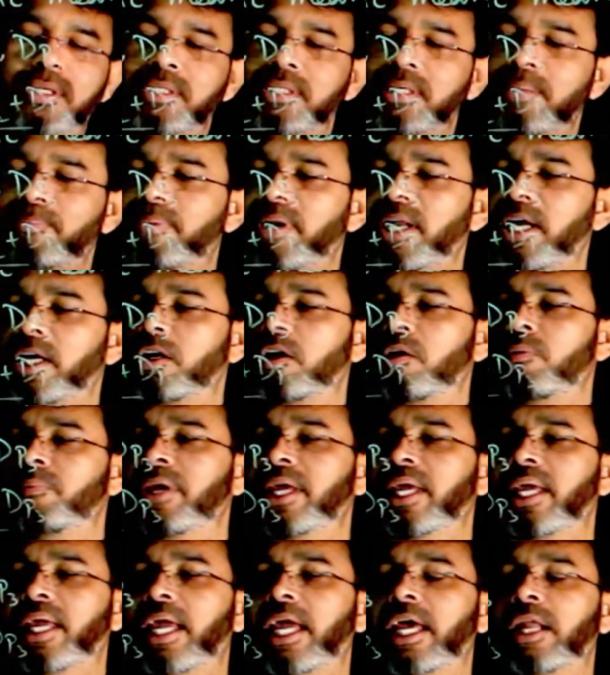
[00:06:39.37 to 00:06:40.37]
simply it will
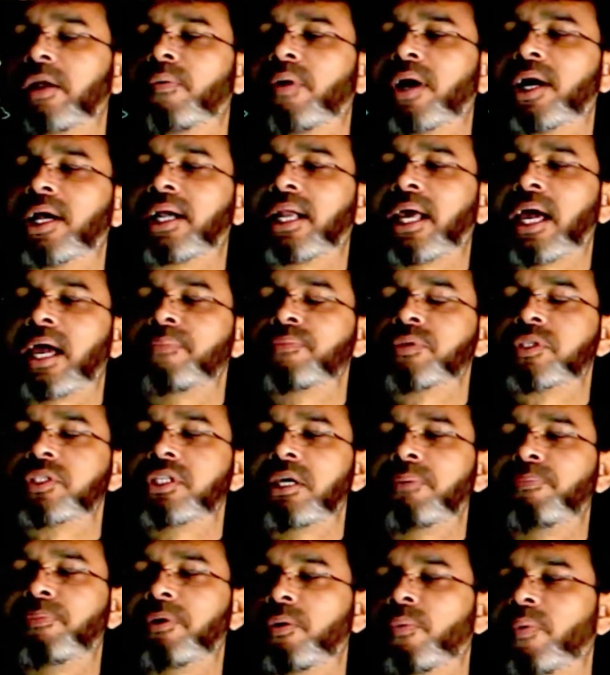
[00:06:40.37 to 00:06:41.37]
be n1 times
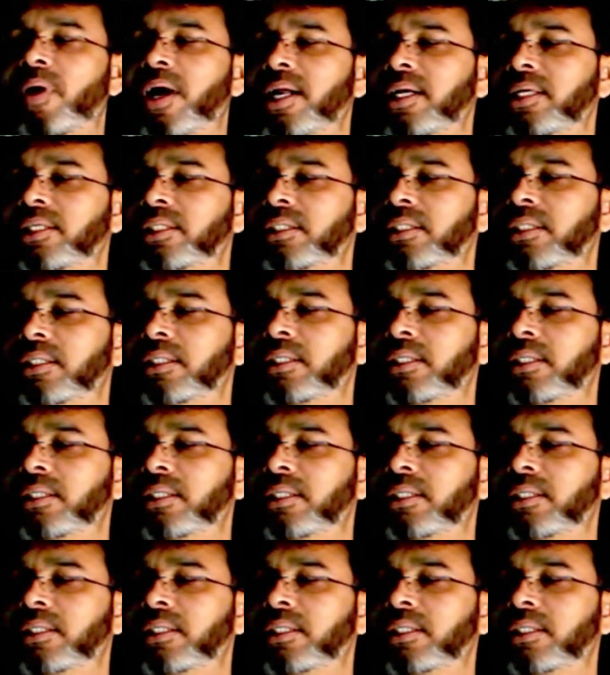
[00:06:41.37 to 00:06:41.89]
dp1